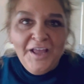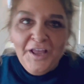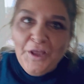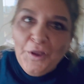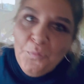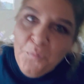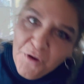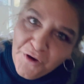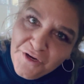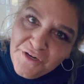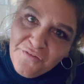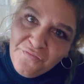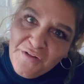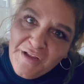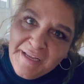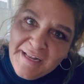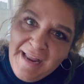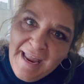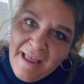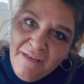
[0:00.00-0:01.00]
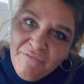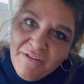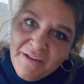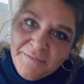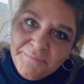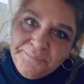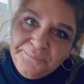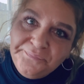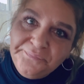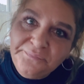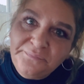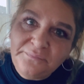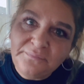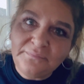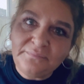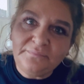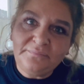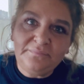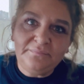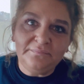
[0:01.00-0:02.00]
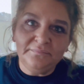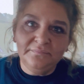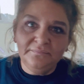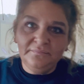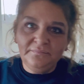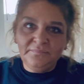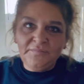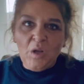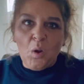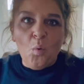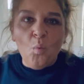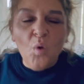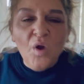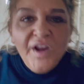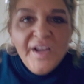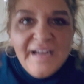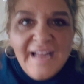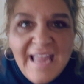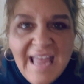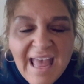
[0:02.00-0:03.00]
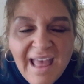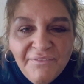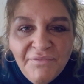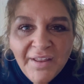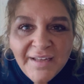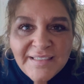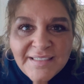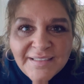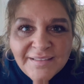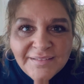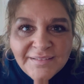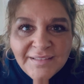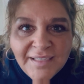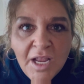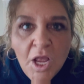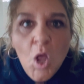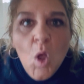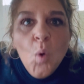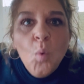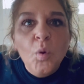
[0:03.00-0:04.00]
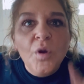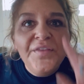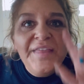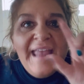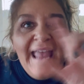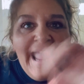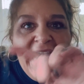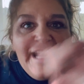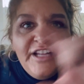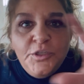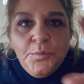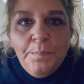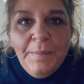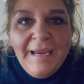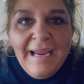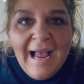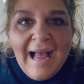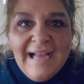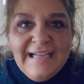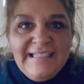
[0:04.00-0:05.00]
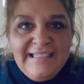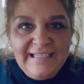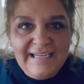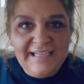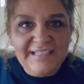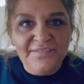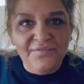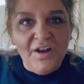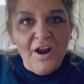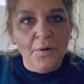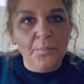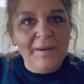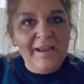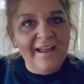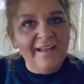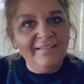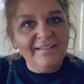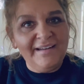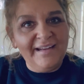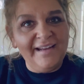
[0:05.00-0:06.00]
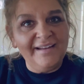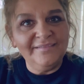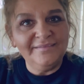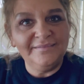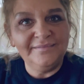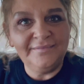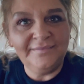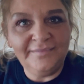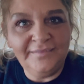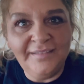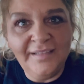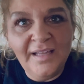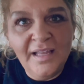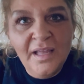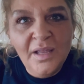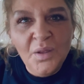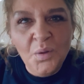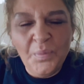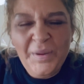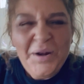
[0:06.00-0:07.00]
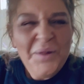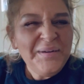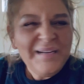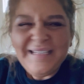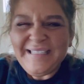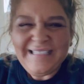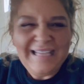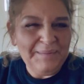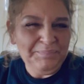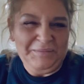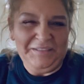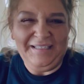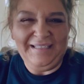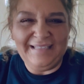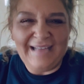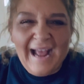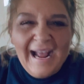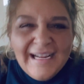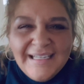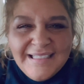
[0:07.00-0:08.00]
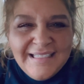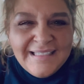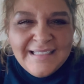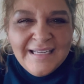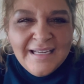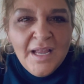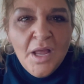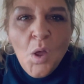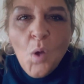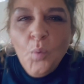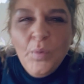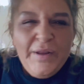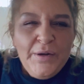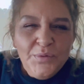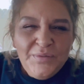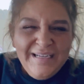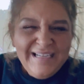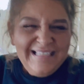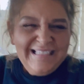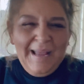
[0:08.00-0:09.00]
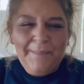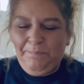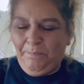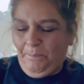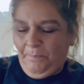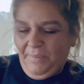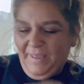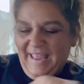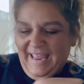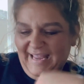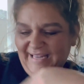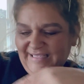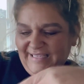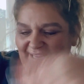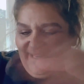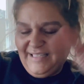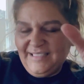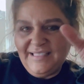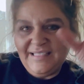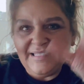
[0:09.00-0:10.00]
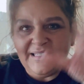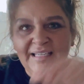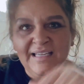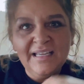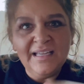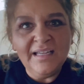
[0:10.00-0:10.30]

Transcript: and we're gonna fucking have it. We're gonna have it. We're the HBICs of our reality. We don't accept less. We don't accept pittance.